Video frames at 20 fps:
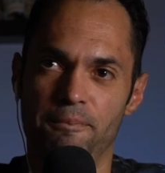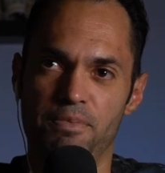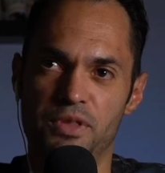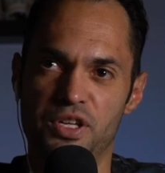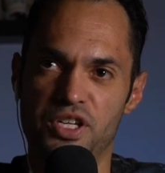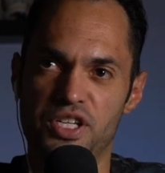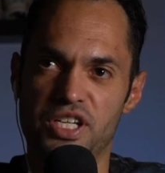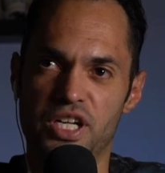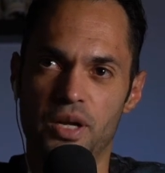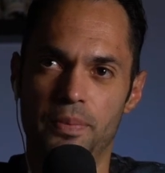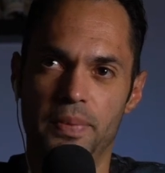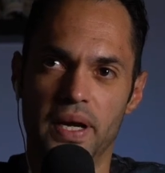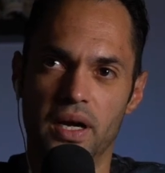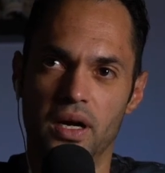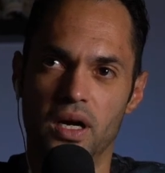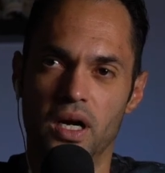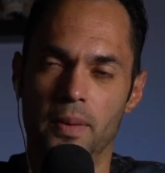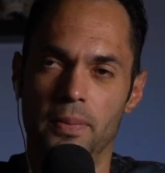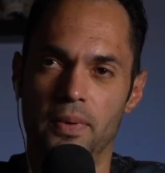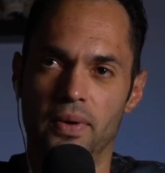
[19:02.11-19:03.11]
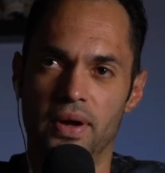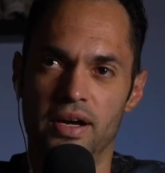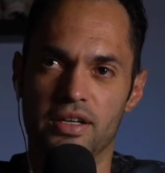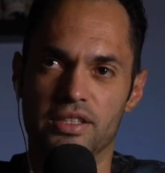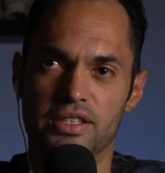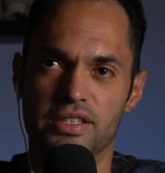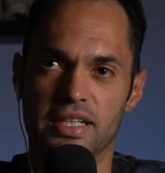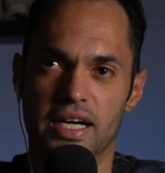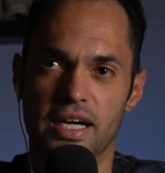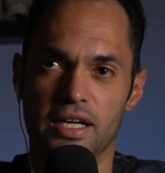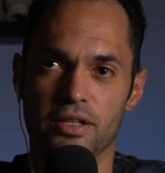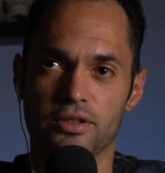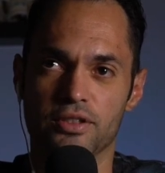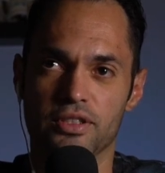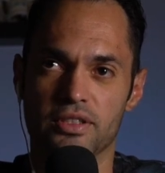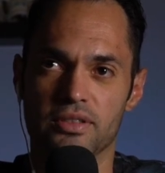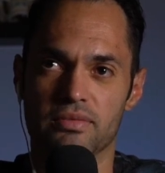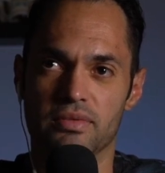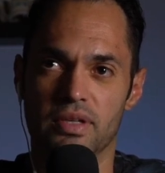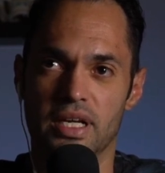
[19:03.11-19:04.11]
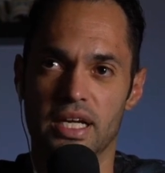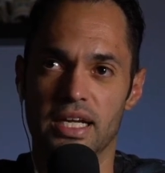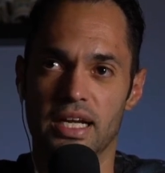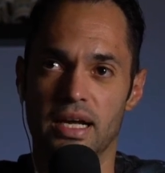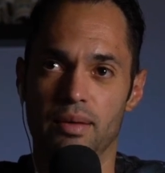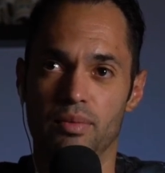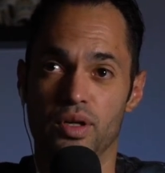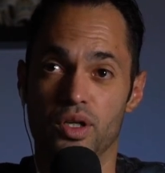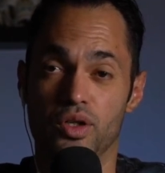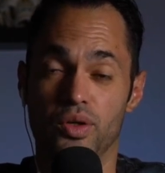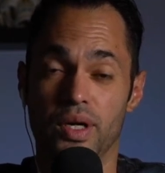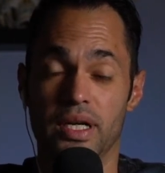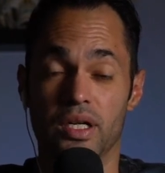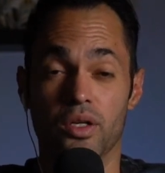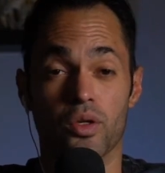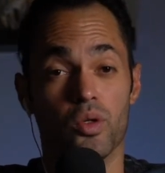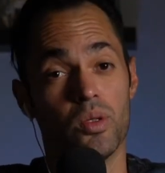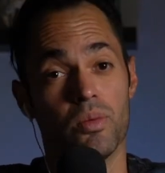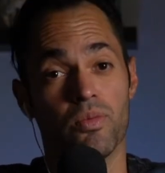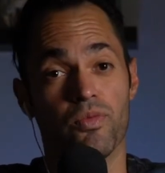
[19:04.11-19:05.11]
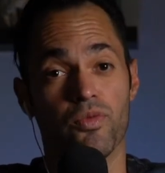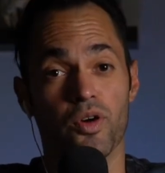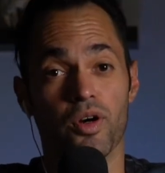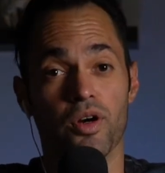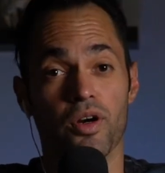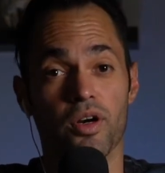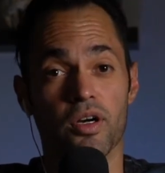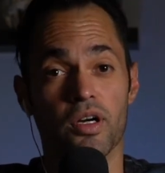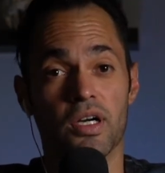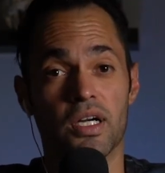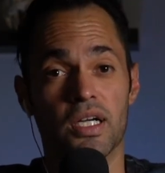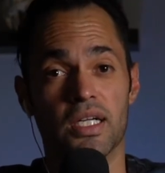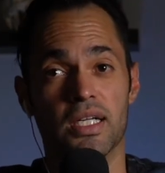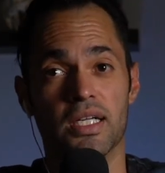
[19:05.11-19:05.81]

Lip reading: She's going to pick a couple hairstyles, and I'm going to try to do them for her.